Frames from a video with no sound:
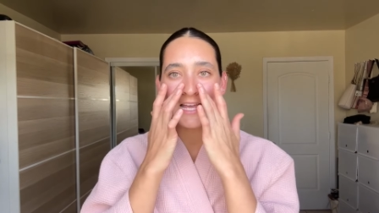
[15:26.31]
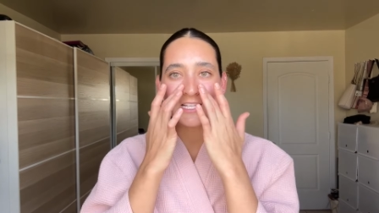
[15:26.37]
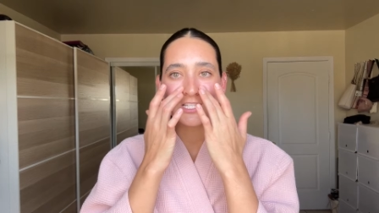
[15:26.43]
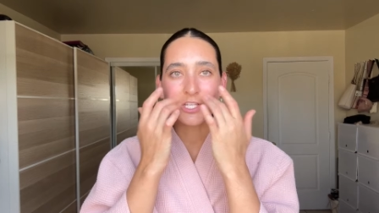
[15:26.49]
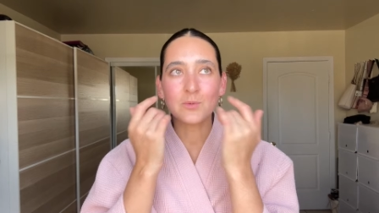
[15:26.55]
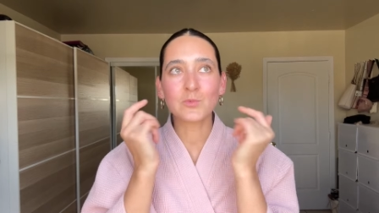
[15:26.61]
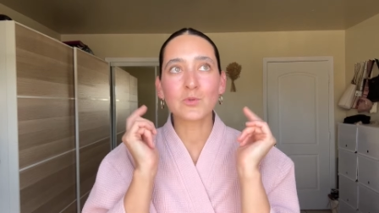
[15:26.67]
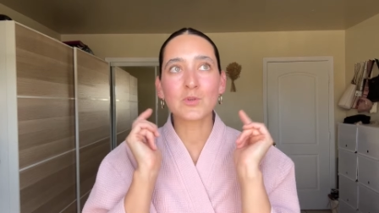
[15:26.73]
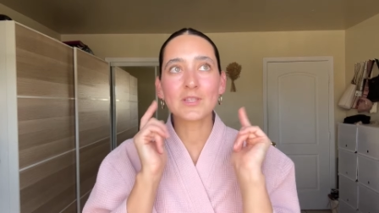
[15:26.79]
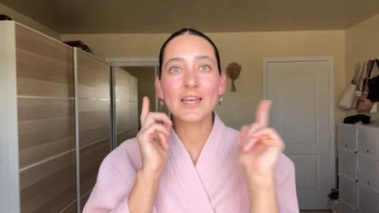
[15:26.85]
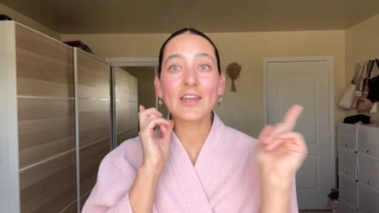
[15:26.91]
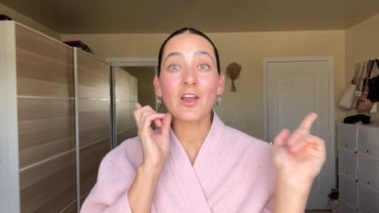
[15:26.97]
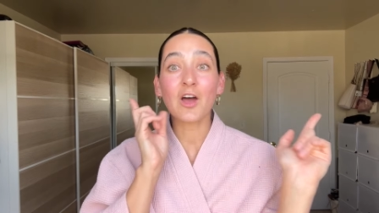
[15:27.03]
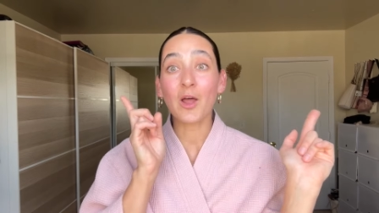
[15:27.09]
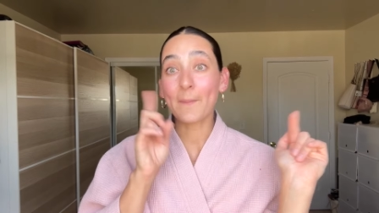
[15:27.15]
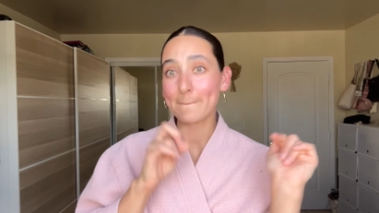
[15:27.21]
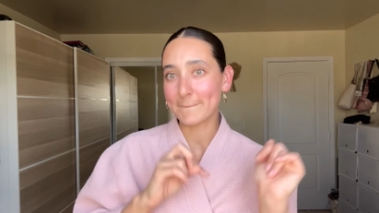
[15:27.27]
So I'm doing
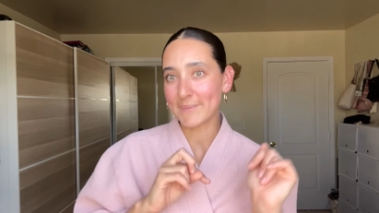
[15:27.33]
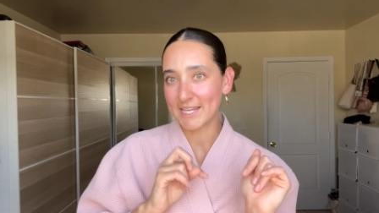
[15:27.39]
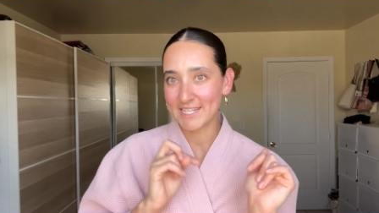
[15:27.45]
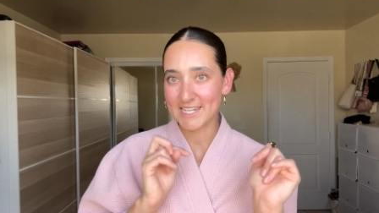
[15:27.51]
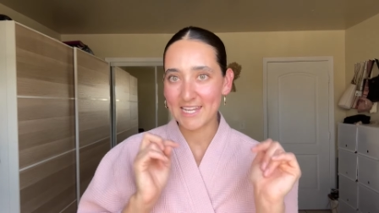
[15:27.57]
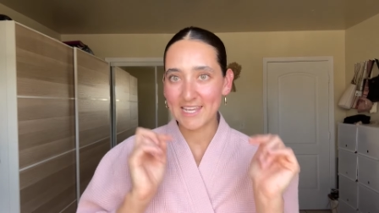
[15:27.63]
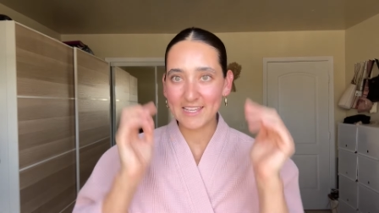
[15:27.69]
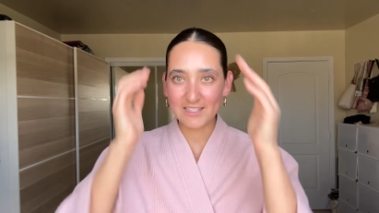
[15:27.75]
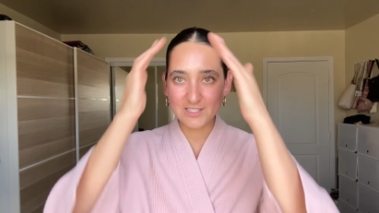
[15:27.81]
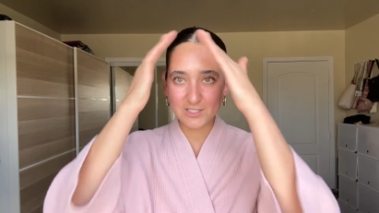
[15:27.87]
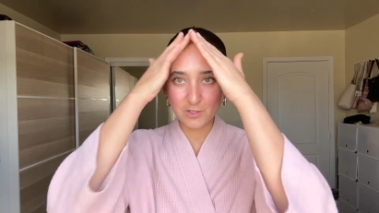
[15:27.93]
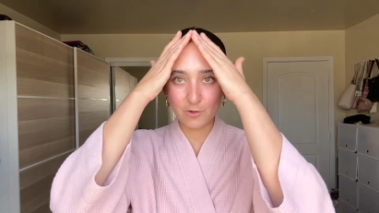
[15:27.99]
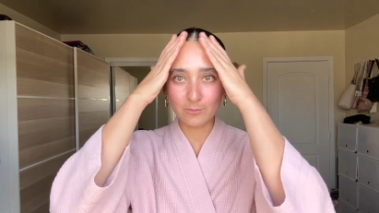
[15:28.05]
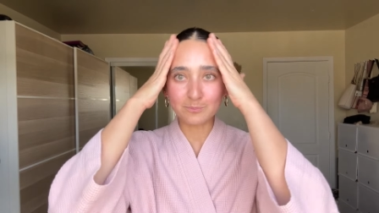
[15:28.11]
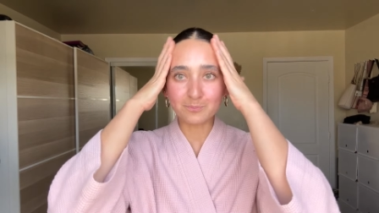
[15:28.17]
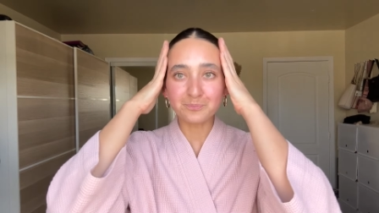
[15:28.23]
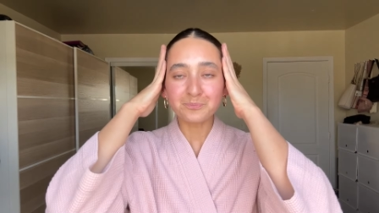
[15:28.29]
that on Monday.
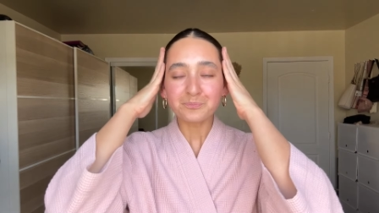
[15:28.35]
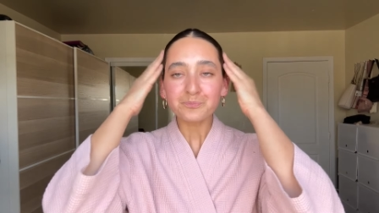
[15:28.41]
So